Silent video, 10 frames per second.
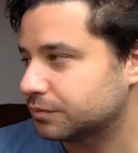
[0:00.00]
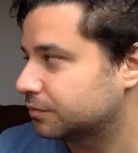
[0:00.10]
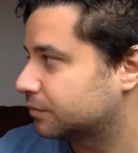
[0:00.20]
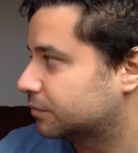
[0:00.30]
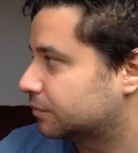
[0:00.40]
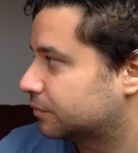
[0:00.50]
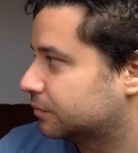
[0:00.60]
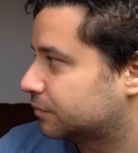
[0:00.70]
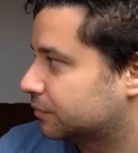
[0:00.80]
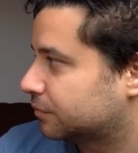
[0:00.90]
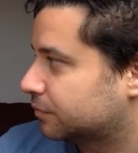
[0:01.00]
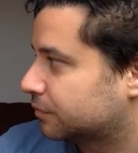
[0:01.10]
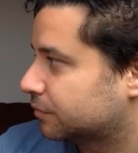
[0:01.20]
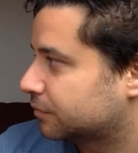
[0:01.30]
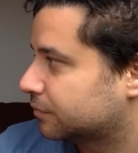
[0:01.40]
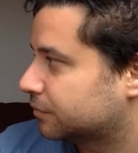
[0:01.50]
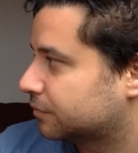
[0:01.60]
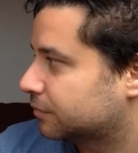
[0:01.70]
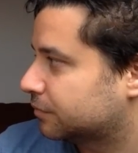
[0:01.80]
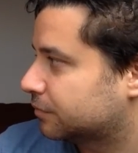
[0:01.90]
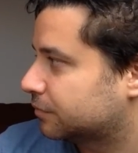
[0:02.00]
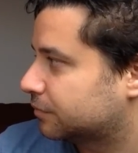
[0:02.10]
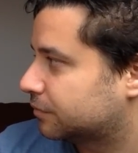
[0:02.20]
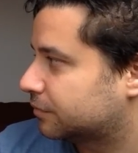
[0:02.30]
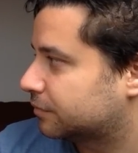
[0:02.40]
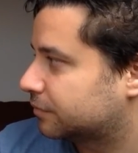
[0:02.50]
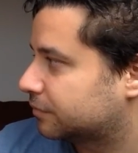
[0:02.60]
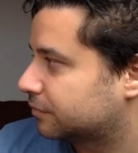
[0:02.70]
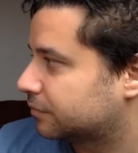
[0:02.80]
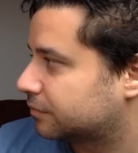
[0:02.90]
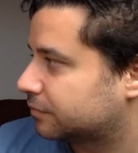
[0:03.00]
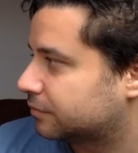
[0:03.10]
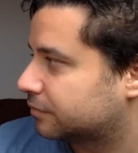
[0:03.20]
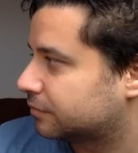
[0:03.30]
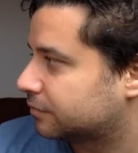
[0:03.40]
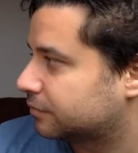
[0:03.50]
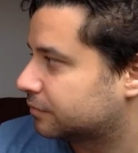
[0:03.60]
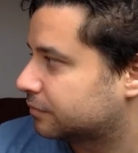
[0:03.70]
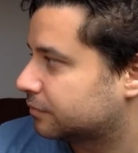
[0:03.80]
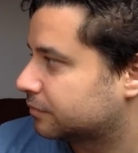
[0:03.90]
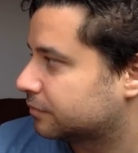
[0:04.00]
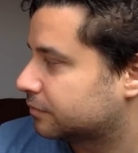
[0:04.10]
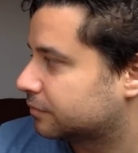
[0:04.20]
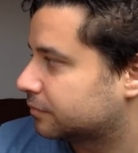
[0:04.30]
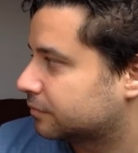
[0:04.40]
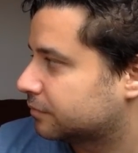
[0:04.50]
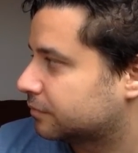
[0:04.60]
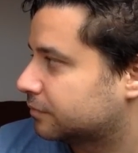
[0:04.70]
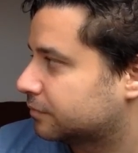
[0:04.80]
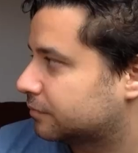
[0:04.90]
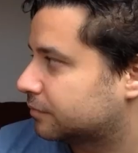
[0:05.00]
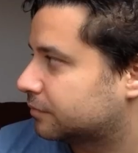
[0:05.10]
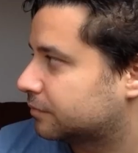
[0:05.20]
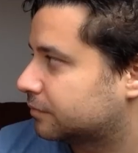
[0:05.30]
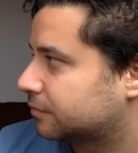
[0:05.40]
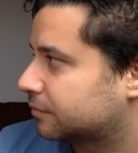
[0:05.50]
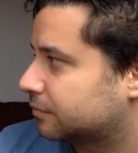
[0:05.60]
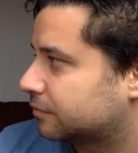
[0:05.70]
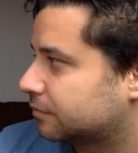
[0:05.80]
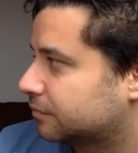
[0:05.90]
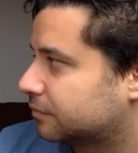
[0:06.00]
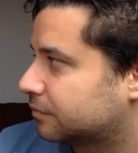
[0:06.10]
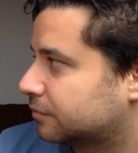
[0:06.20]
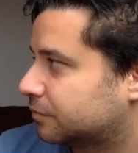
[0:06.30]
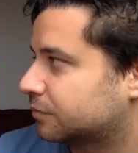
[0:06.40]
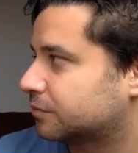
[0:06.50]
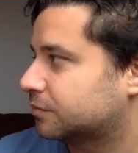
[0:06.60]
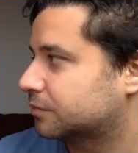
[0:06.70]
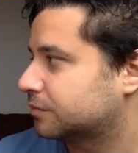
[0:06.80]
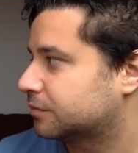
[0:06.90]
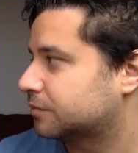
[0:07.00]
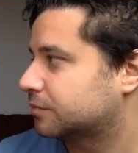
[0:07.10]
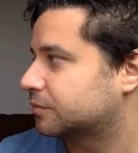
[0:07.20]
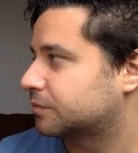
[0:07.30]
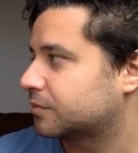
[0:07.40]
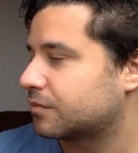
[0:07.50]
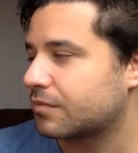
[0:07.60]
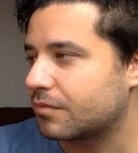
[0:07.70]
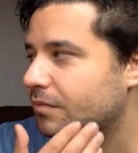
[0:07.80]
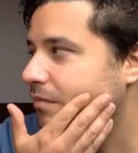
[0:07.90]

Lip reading: This person isn't speaking.